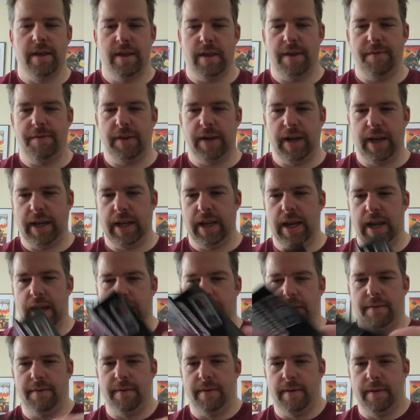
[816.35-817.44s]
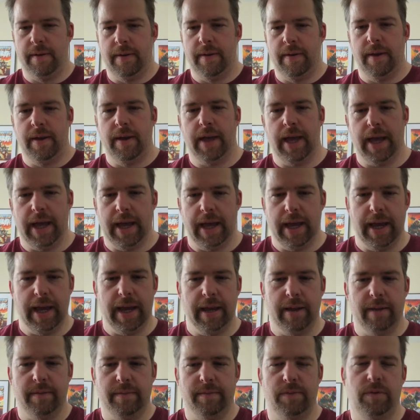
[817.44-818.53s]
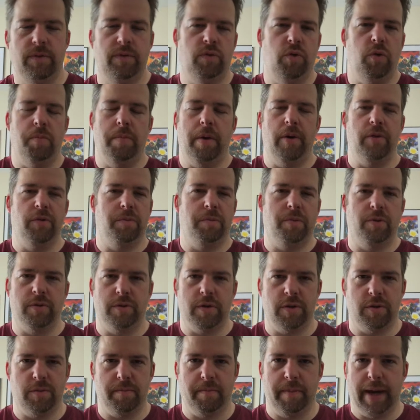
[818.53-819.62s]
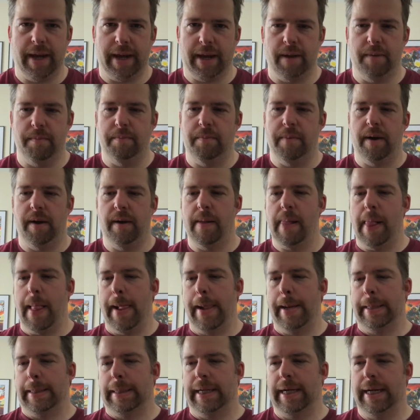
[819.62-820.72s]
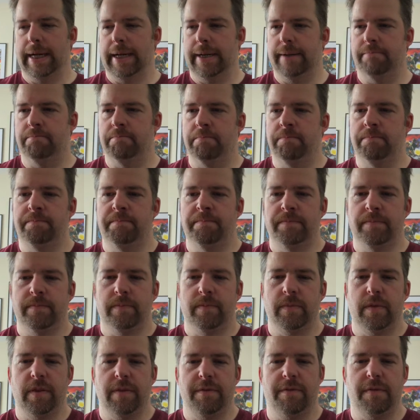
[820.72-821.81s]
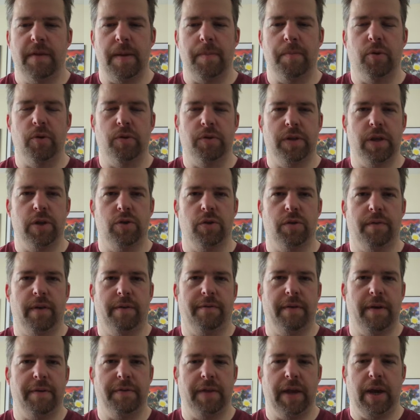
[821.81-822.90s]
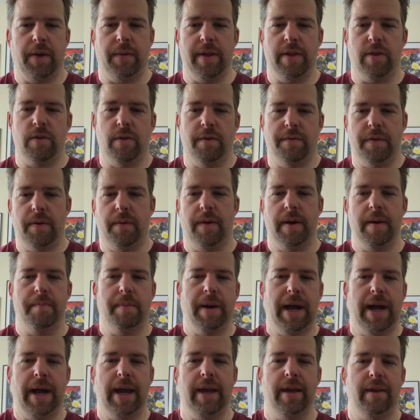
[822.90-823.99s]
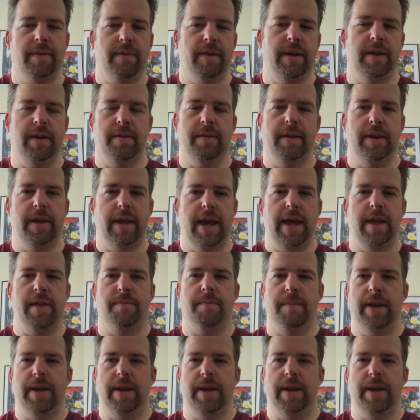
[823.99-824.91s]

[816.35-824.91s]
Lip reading: $7.99, £2 postage and packing, but free postage over 50 quid. So if you were to buy the NES